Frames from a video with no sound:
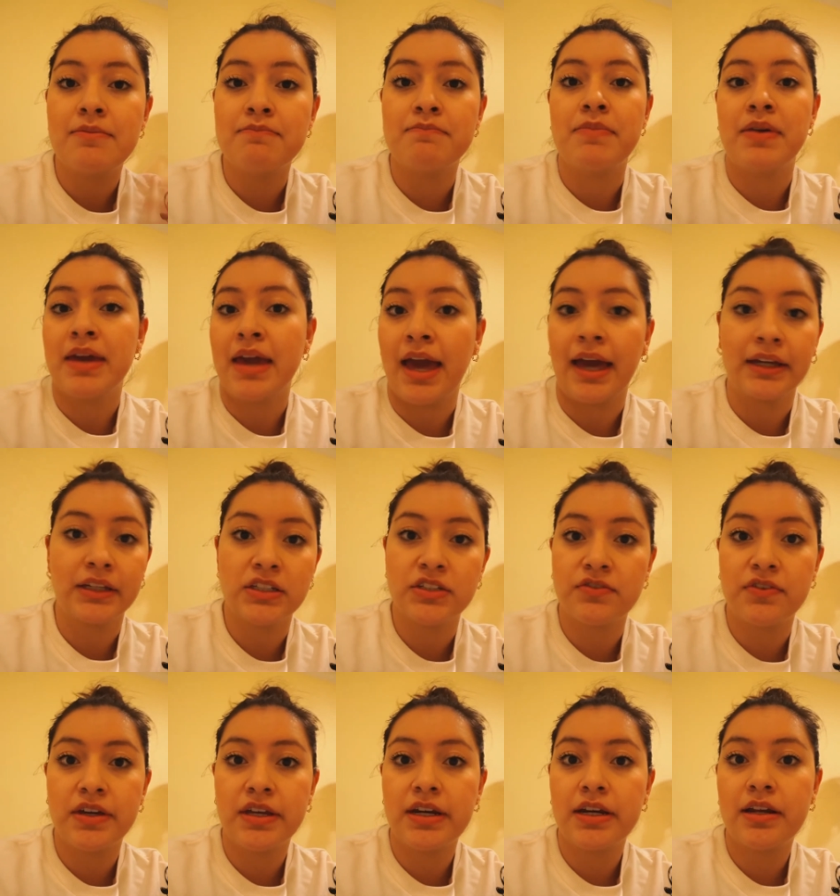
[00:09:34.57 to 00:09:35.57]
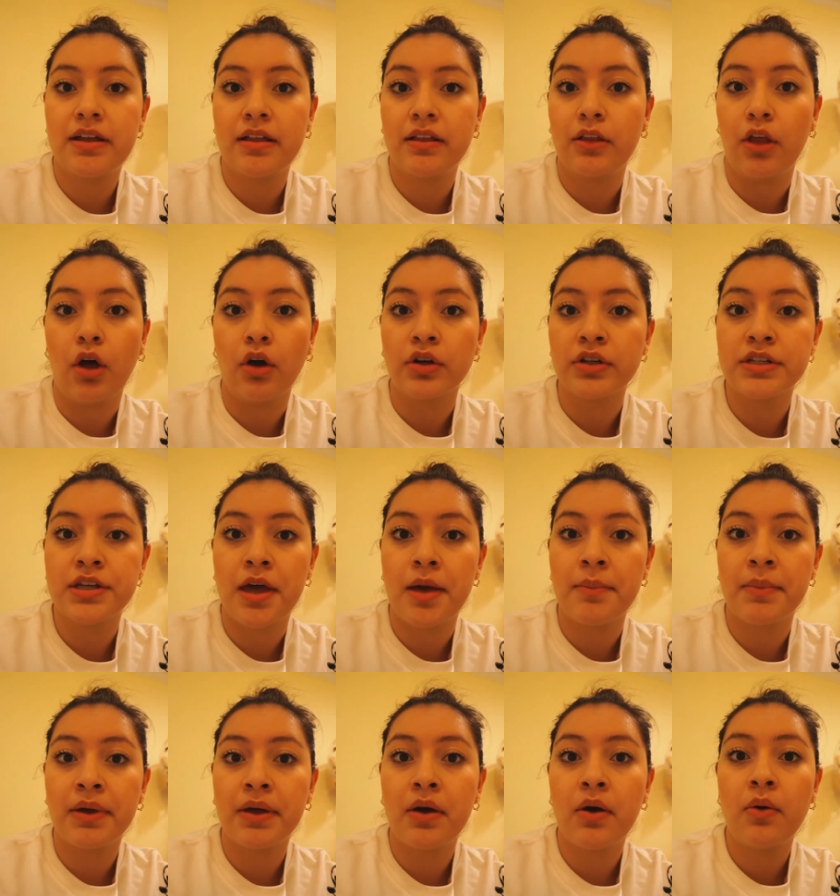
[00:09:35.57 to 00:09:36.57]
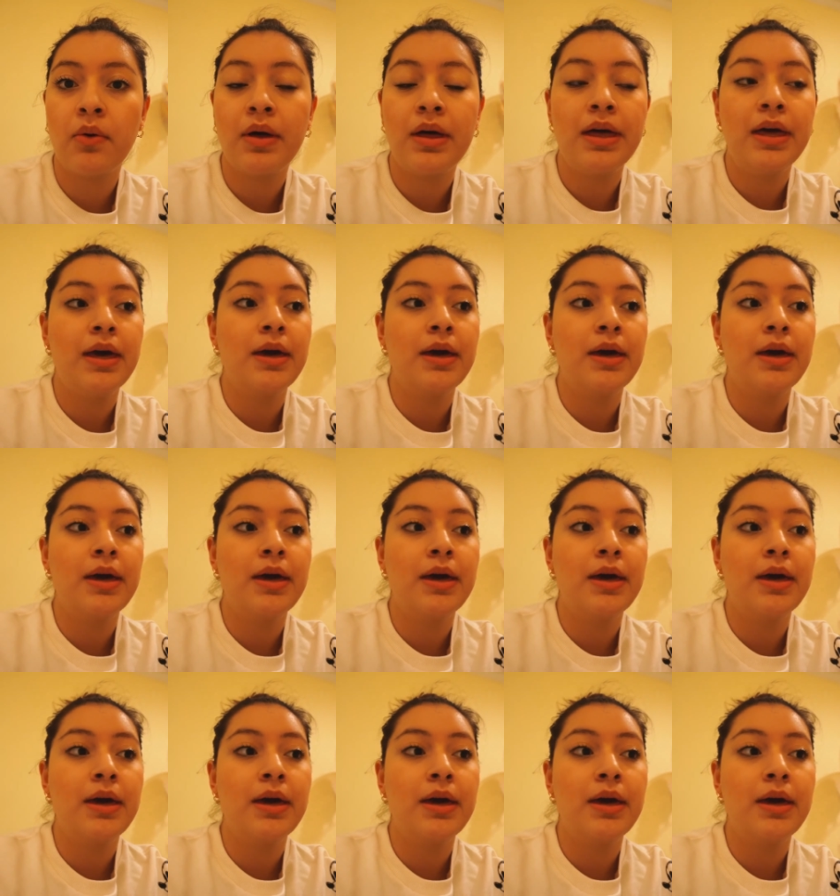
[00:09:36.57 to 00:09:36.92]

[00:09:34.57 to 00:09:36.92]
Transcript: being activated a long time ago,